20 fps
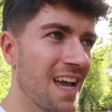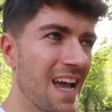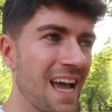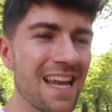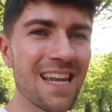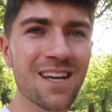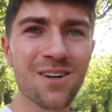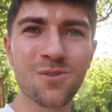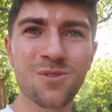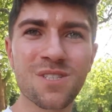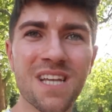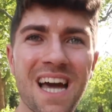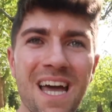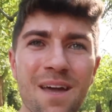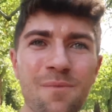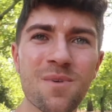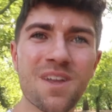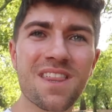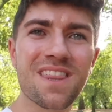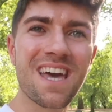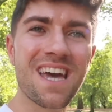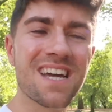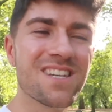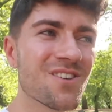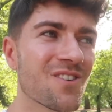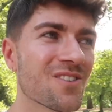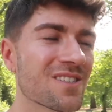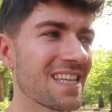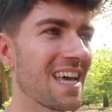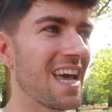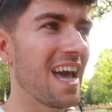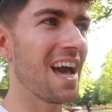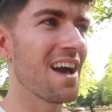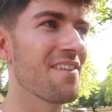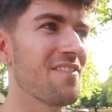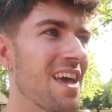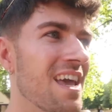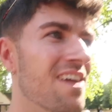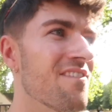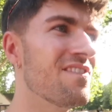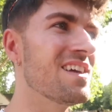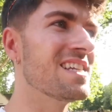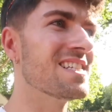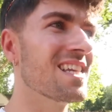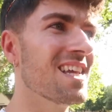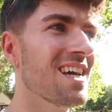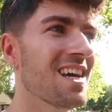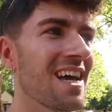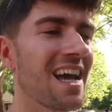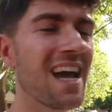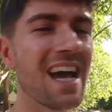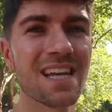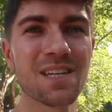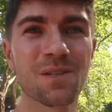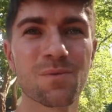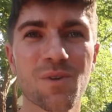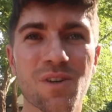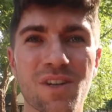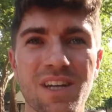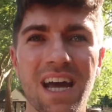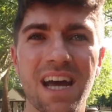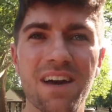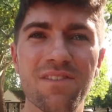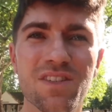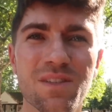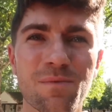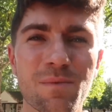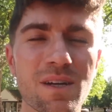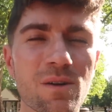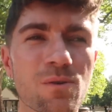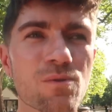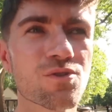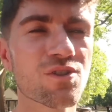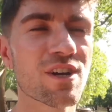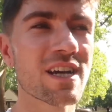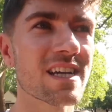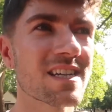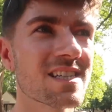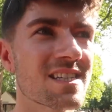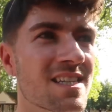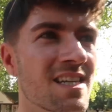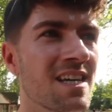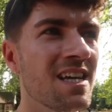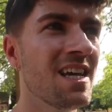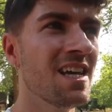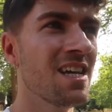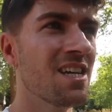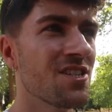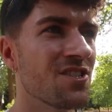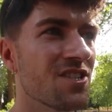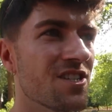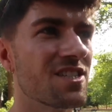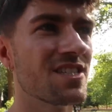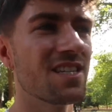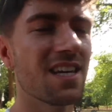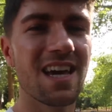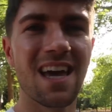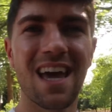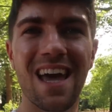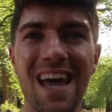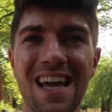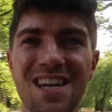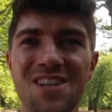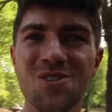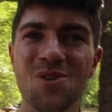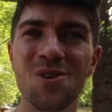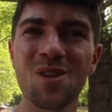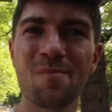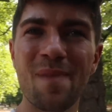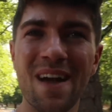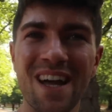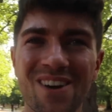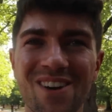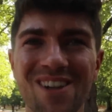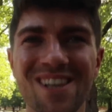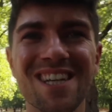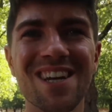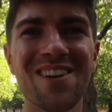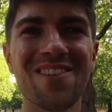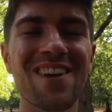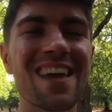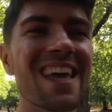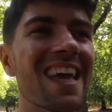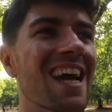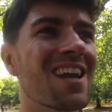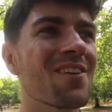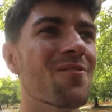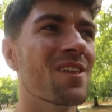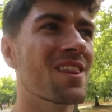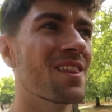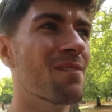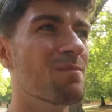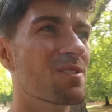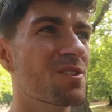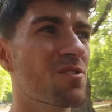a little time with their dog. They have a Bizzler, and we're gonna have some little drinks just to enjoy the bank holiday weekend with them.